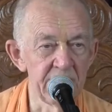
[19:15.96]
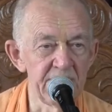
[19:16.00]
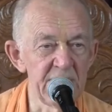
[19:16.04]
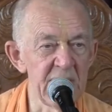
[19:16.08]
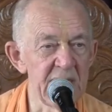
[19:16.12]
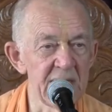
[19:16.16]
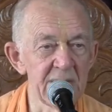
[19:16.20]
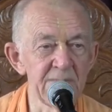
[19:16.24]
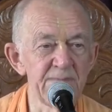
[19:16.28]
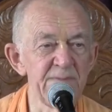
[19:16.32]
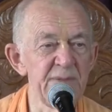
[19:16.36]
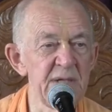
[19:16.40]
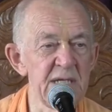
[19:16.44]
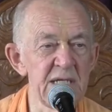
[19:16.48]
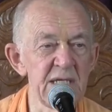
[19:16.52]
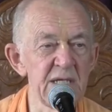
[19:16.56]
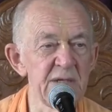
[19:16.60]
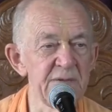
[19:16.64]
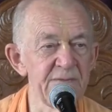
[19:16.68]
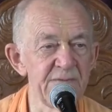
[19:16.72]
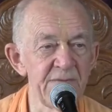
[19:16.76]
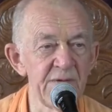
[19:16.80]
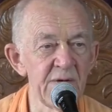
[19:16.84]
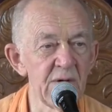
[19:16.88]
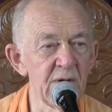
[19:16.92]
being
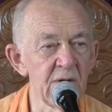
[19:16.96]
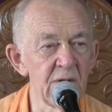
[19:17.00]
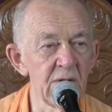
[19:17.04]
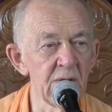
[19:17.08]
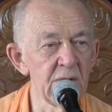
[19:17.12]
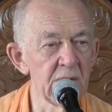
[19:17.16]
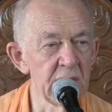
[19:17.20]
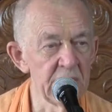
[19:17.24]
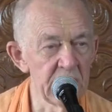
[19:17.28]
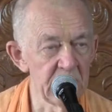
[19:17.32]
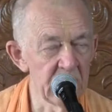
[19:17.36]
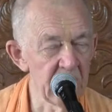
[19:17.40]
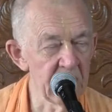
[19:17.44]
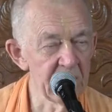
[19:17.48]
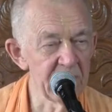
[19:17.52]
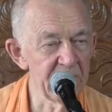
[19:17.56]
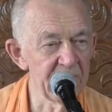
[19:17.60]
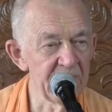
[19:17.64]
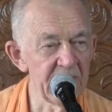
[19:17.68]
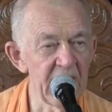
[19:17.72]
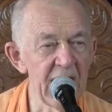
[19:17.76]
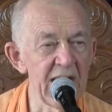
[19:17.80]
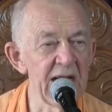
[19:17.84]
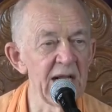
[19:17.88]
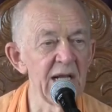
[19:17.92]
peaceful and
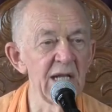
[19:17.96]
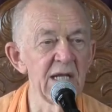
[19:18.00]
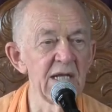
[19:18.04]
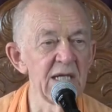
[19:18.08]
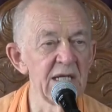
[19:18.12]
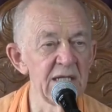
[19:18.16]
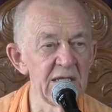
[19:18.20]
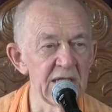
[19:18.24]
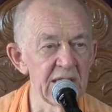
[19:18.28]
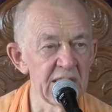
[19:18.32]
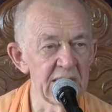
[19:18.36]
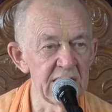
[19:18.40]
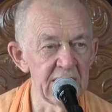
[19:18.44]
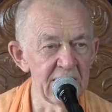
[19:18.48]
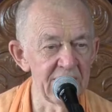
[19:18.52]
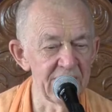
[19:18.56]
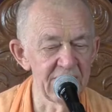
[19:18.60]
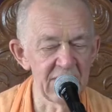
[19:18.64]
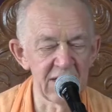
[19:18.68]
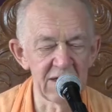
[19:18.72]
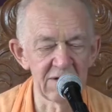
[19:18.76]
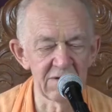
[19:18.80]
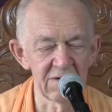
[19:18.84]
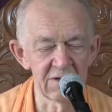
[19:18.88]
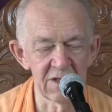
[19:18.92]
non-violent and
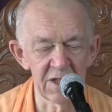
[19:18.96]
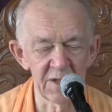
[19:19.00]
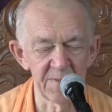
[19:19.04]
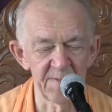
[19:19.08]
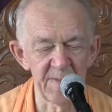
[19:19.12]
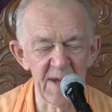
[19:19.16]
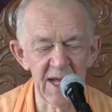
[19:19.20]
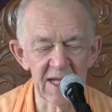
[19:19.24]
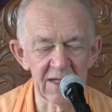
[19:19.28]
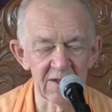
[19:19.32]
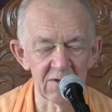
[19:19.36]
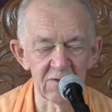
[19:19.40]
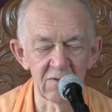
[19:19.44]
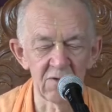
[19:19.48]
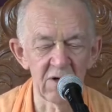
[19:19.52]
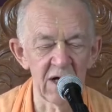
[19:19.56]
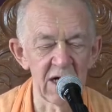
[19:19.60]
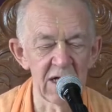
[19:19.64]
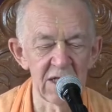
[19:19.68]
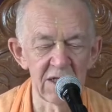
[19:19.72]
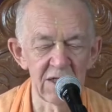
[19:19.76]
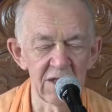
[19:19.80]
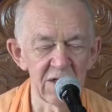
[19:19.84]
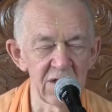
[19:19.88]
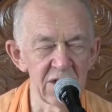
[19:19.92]
giving respect to
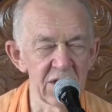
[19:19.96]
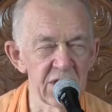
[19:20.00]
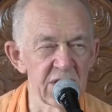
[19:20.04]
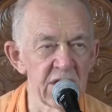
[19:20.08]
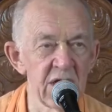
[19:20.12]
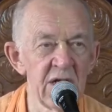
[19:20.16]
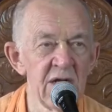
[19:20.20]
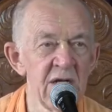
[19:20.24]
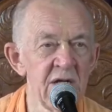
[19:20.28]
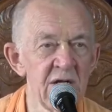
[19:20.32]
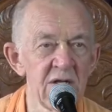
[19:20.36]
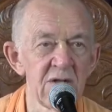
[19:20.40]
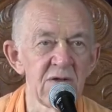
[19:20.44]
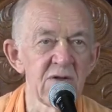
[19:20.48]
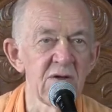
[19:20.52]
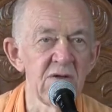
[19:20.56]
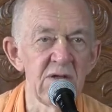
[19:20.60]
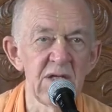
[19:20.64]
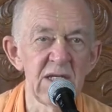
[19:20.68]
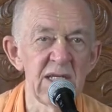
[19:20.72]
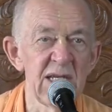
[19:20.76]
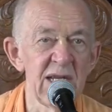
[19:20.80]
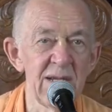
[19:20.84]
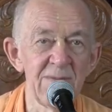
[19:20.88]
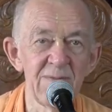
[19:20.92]
others. So
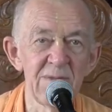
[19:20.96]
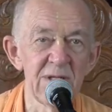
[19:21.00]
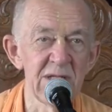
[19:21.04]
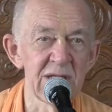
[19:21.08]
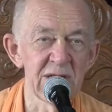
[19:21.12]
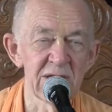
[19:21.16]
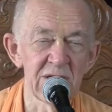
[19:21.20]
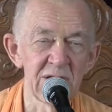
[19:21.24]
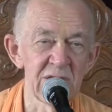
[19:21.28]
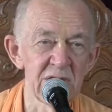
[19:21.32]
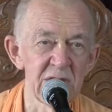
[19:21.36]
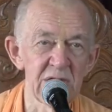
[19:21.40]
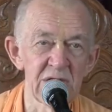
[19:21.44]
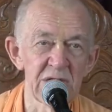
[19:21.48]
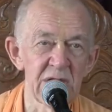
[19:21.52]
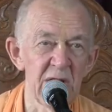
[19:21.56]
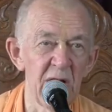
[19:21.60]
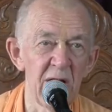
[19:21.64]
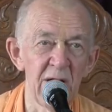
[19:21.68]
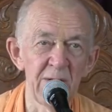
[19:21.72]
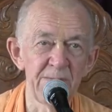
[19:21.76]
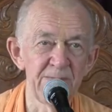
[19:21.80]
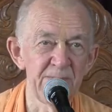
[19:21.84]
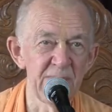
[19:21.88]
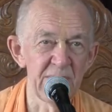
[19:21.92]
the demons are just
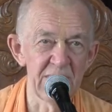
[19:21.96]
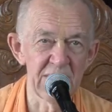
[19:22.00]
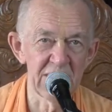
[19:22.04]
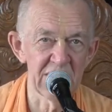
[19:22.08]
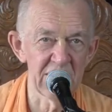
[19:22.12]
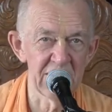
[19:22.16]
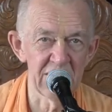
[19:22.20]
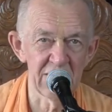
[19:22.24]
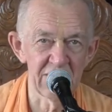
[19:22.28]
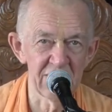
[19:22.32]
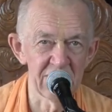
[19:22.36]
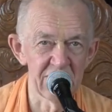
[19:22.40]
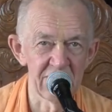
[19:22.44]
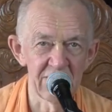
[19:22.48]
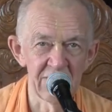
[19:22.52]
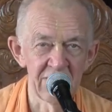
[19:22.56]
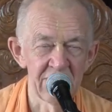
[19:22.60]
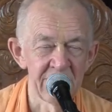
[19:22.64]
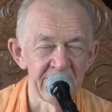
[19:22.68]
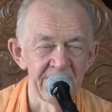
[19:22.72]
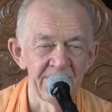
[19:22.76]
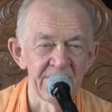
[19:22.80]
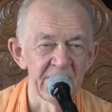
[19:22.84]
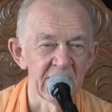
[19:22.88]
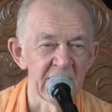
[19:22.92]
the opposite.
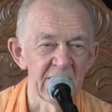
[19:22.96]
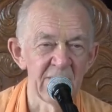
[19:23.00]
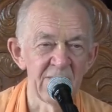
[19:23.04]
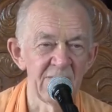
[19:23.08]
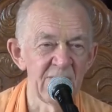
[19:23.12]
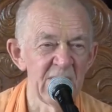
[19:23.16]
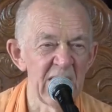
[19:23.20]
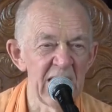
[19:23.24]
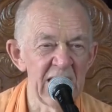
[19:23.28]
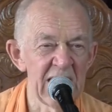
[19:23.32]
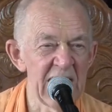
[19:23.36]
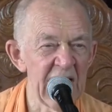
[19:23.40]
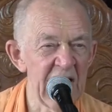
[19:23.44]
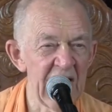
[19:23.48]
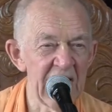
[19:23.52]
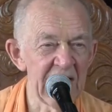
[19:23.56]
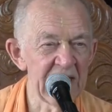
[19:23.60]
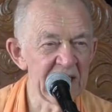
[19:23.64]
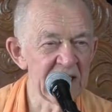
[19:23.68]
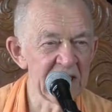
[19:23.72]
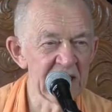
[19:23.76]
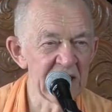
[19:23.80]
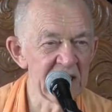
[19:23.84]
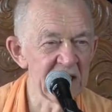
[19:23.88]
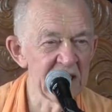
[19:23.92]
They're very
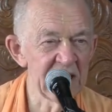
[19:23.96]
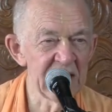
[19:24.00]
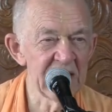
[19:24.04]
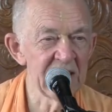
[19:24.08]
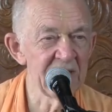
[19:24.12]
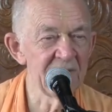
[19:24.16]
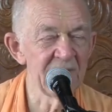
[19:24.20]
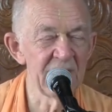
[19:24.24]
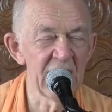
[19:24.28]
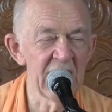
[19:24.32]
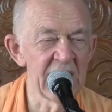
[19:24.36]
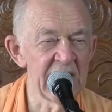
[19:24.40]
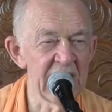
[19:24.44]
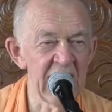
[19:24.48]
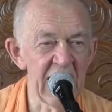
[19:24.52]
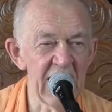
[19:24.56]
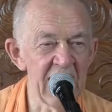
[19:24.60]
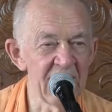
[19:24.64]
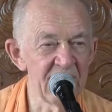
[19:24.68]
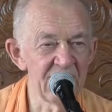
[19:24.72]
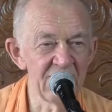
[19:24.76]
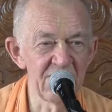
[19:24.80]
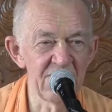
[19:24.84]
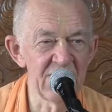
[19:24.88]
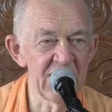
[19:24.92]
angry, very
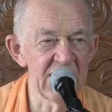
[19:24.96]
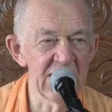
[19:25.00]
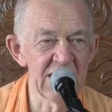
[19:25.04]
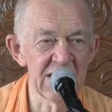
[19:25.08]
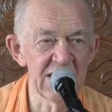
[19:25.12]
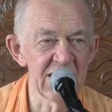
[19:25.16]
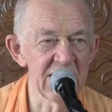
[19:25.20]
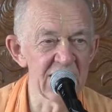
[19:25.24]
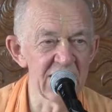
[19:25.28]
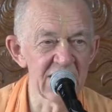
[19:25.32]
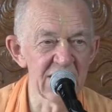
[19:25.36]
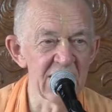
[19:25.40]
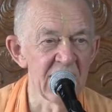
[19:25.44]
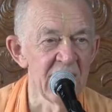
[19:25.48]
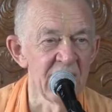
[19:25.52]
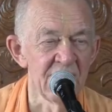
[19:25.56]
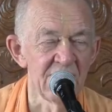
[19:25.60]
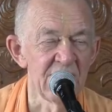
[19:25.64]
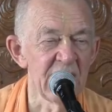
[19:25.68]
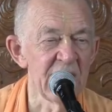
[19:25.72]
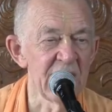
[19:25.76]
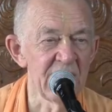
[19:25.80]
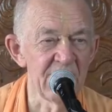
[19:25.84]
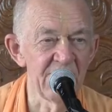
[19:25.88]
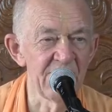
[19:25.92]
envious,
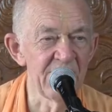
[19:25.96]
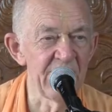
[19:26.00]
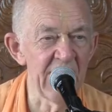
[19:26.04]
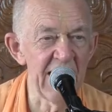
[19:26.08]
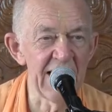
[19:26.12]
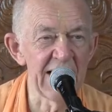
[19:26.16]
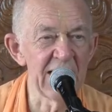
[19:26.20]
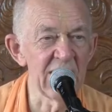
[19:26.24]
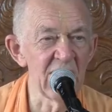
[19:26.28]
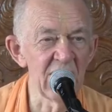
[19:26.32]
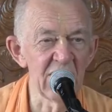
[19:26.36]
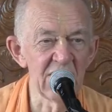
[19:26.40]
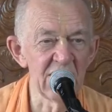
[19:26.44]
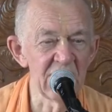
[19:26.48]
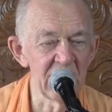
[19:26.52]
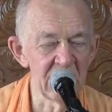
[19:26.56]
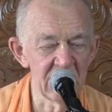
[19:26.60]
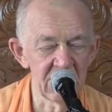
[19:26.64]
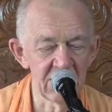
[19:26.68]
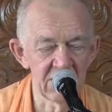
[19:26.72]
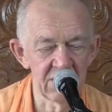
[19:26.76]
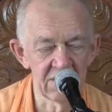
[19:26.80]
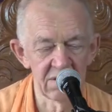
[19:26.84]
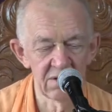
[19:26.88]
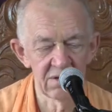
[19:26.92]
very
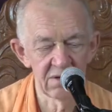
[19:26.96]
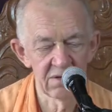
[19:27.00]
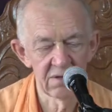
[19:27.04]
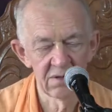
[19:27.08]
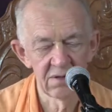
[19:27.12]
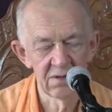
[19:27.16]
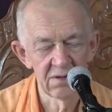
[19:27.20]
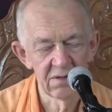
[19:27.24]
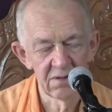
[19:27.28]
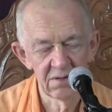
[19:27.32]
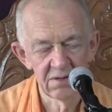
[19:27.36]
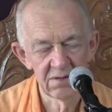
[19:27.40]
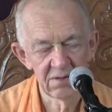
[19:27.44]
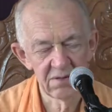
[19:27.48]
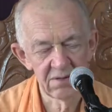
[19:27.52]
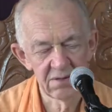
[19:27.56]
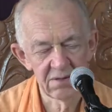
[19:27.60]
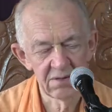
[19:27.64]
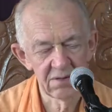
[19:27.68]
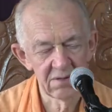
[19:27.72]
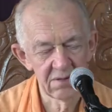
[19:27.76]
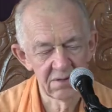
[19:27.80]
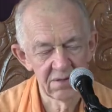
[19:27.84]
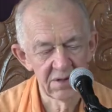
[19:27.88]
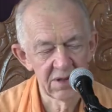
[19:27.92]
violent. Hmm.
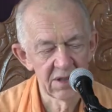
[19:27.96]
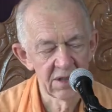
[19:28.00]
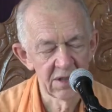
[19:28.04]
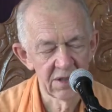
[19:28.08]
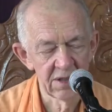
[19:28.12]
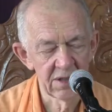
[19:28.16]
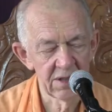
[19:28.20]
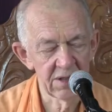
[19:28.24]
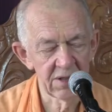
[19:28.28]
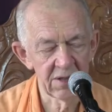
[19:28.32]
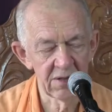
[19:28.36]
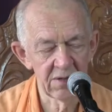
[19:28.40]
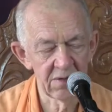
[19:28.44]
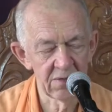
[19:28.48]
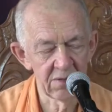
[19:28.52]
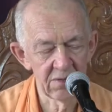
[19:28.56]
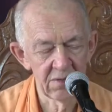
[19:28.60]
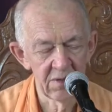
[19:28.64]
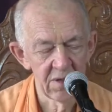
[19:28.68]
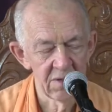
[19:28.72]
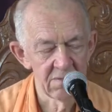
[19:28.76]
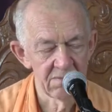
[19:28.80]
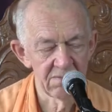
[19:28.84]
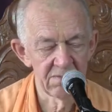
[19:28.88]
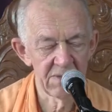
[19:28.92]
And
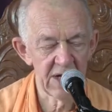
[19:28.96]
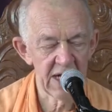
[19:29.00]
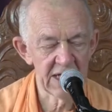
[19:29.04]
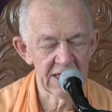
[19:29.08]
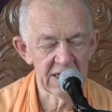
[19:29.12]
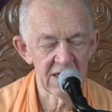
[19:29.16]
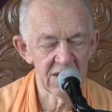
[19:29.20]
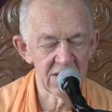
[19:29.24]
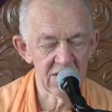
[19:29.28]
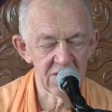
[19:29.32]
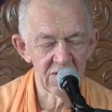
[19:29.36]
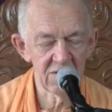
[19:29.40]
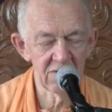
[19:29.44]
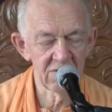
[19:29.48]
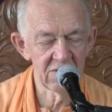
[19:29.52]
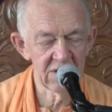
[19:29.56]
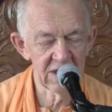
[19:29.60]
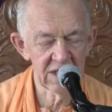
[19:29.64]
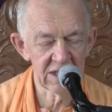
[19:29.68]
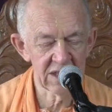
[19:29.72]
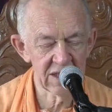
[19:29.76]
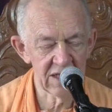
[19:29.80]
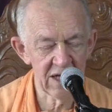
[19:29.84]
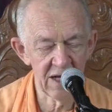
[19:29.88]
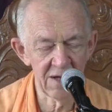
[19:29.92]
so
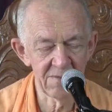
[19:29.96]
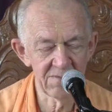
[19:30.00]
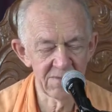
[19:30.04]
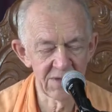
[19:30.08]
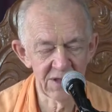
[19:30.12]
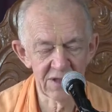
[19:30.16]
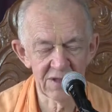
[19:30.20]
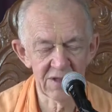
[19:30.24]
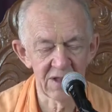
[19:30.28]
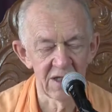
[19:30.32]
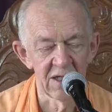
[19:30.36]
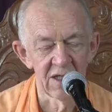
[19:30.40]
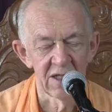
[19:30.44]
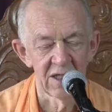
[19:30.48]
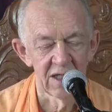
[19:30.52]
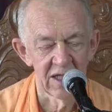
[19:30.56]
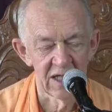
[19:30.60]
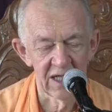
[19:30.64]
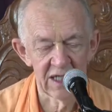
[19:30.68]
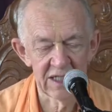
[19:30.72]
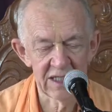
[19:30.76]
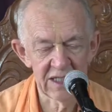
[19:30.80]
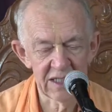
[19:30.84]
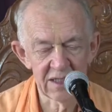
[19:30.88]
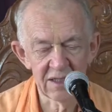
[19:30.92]
Bakasura comes
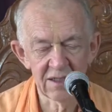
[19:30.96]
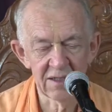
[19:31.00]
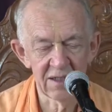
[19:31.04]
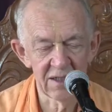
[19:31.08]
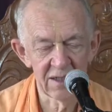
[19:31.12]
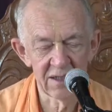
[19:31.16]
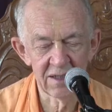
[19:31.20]
and